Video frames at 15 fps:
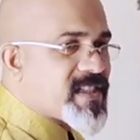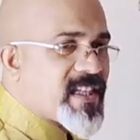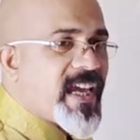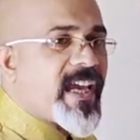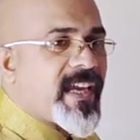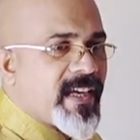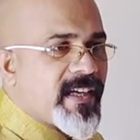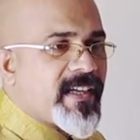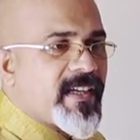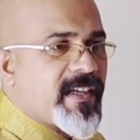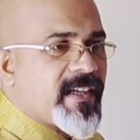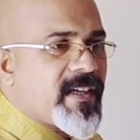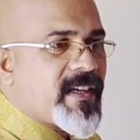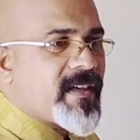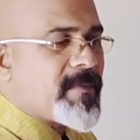stay
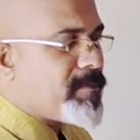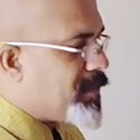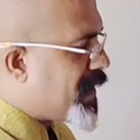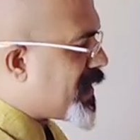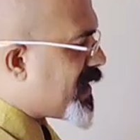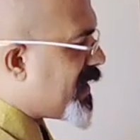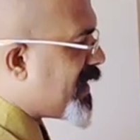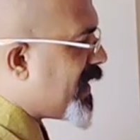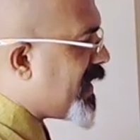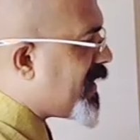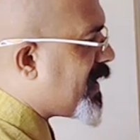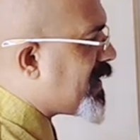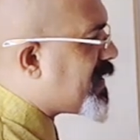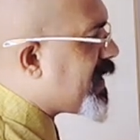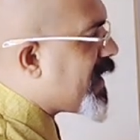but
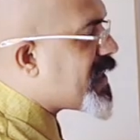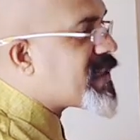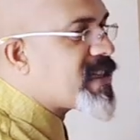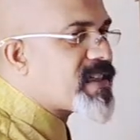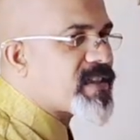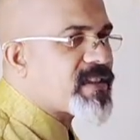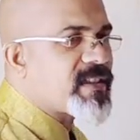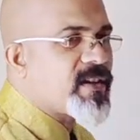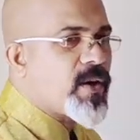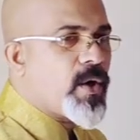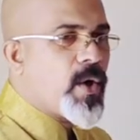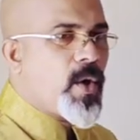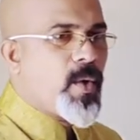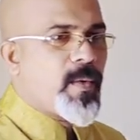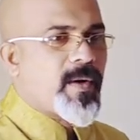nothing else is
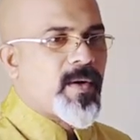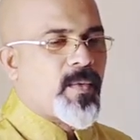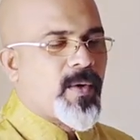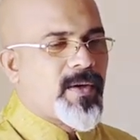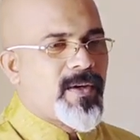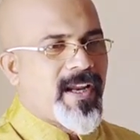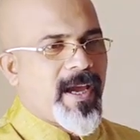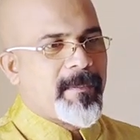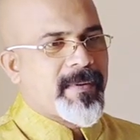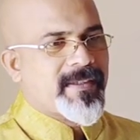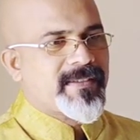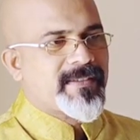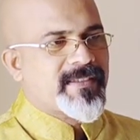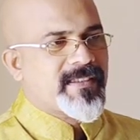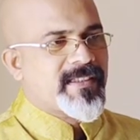over, what will
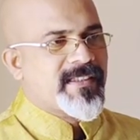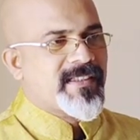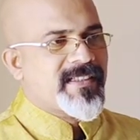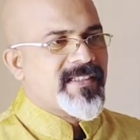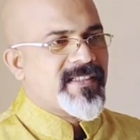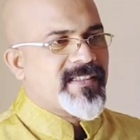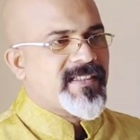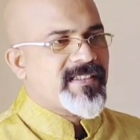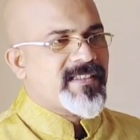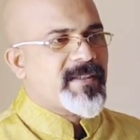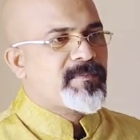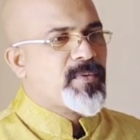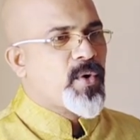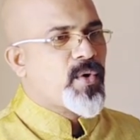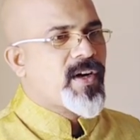happen?
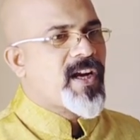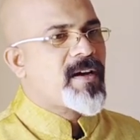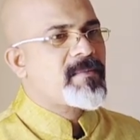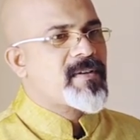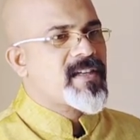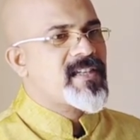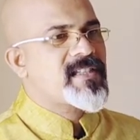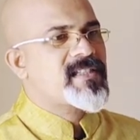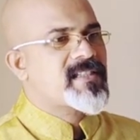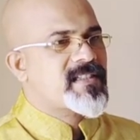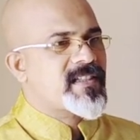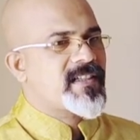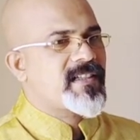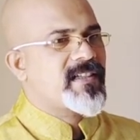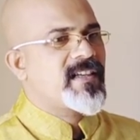The program is
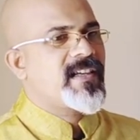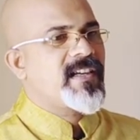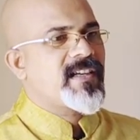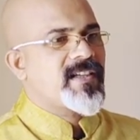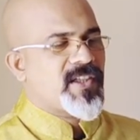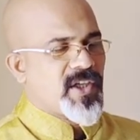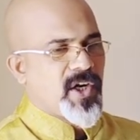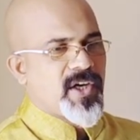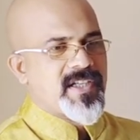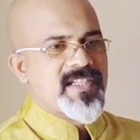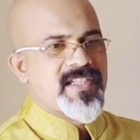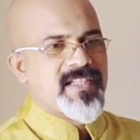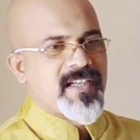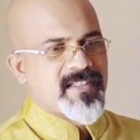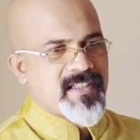still
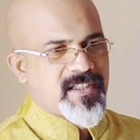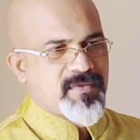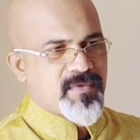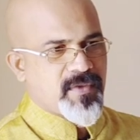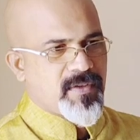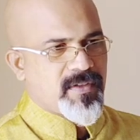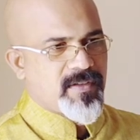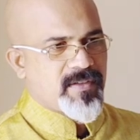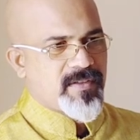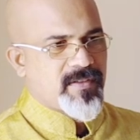not successful